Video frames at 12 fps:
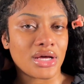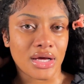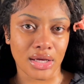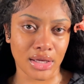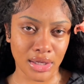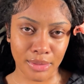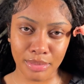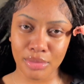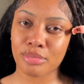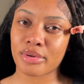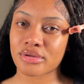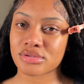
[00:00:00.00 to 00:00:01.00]
a couple
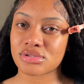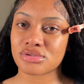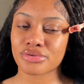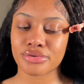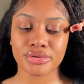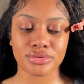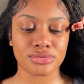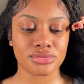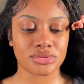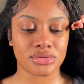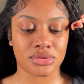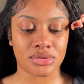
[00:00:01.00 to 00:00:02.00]
brow tutorials,